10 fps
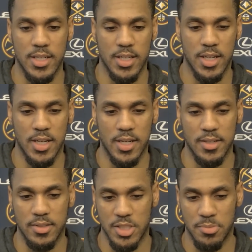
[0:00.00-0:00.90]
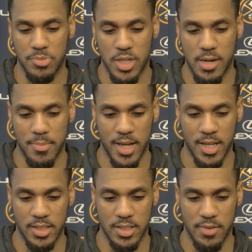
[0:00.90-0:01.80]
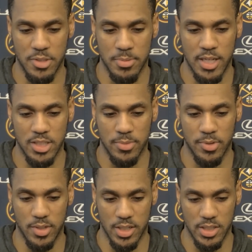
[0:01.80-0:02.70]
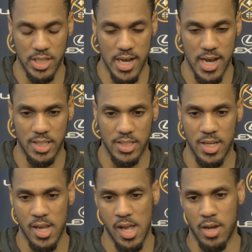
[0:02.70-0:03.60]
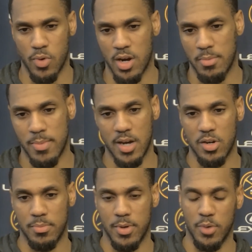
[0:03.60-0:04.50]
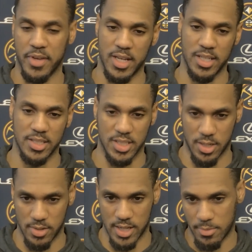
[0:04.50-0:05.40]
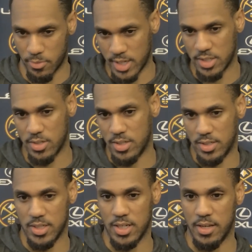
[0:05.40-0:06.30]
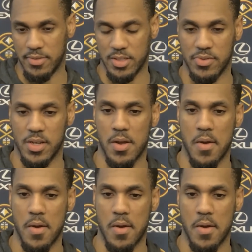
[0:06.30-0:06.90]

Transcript: uh, just try to make it as tough as possible on those guys. Wear them out on both ends and don't let them rest on the defensive end.